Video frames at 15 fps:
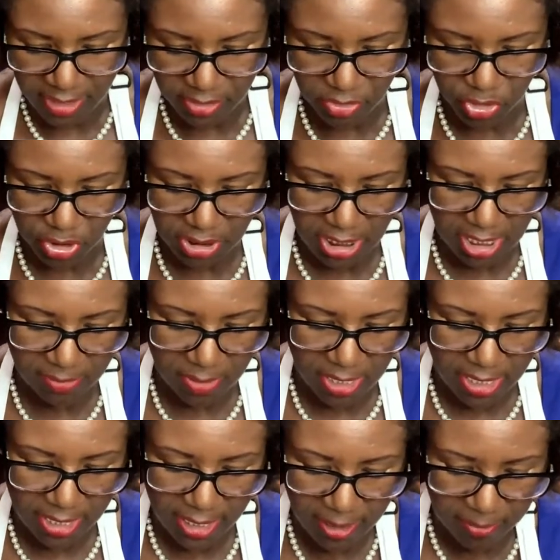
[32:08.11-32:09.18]
So just keep
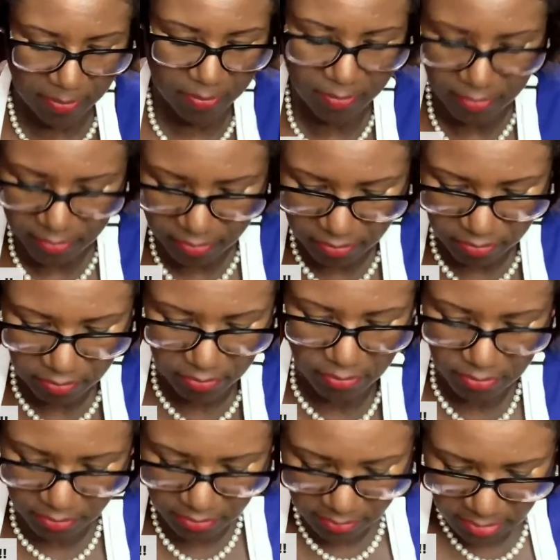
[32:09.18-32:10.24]
cutting. I'm
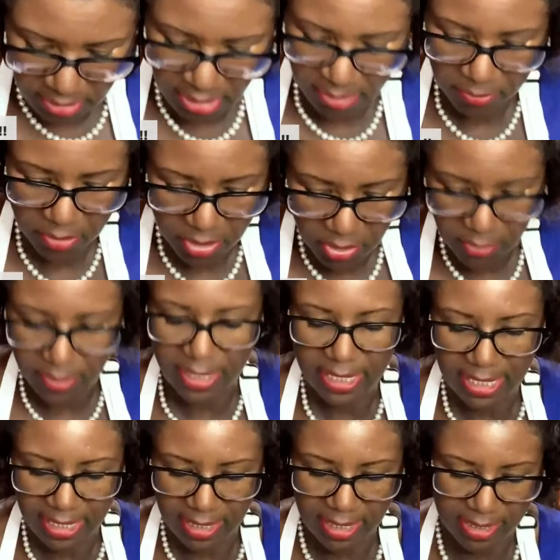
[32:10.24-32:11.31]
gonna go
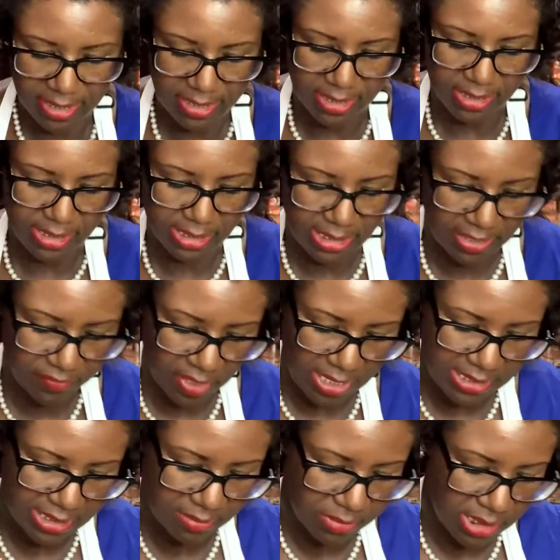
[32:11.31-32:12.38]
ahead since I've
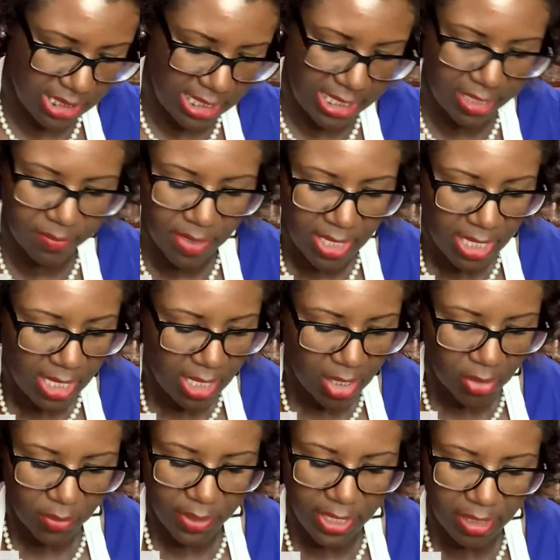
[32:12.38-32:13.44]
got some time.
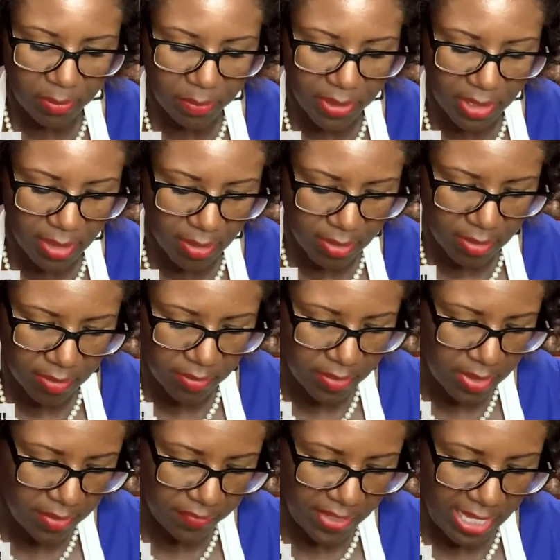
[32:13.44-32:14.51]
I'll go ahead and peel
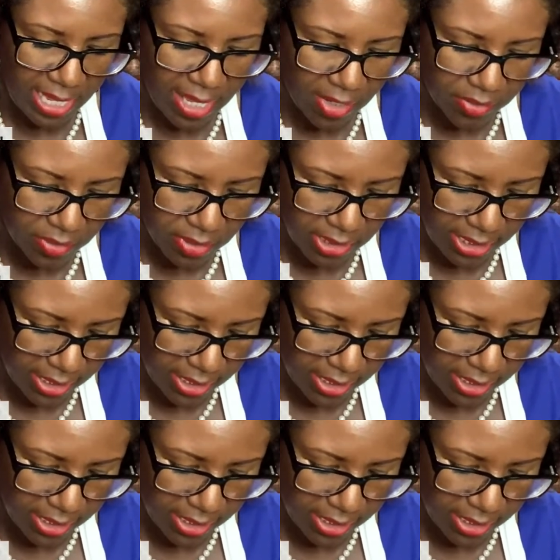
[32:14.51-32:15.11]
that outer